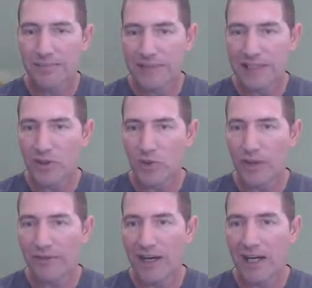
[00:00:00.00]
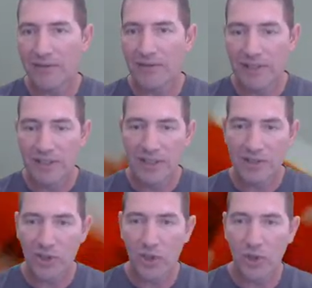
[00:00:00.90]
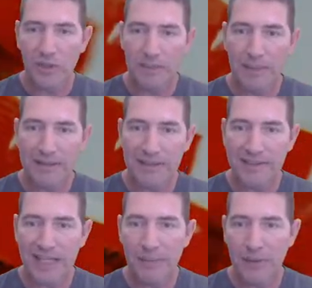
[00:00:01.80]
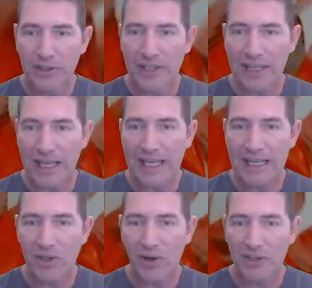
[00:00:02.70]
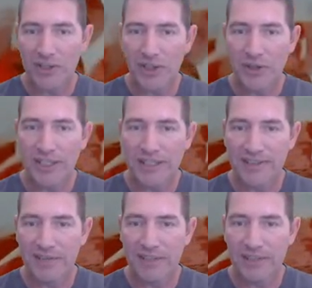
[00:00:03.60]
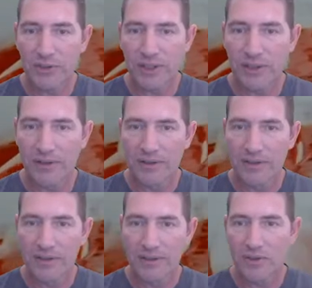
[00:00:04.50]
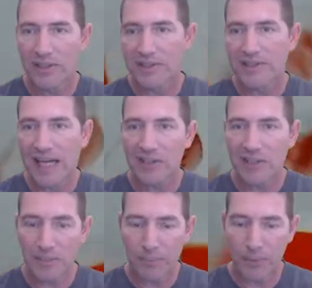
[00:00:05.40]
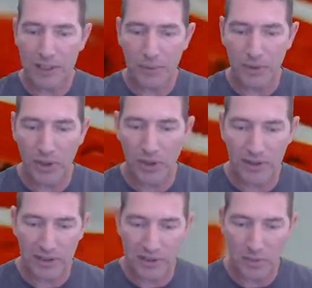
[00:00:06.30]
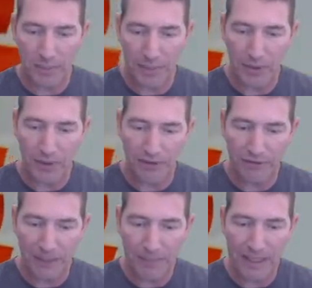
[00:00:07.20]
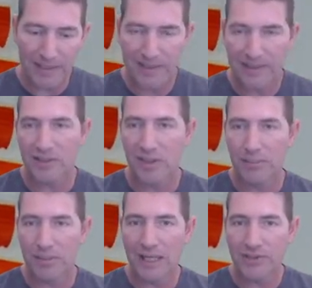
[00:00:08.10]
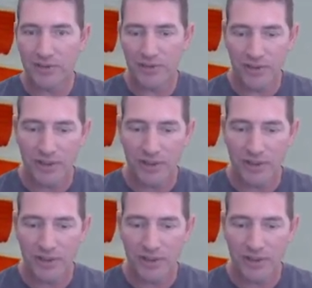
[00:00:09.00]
These are 25, so it's about the same, but you get 80 cards here and you get 72 here. So this is actually the price per card a little bit better on the fat packs than it is on the blasters.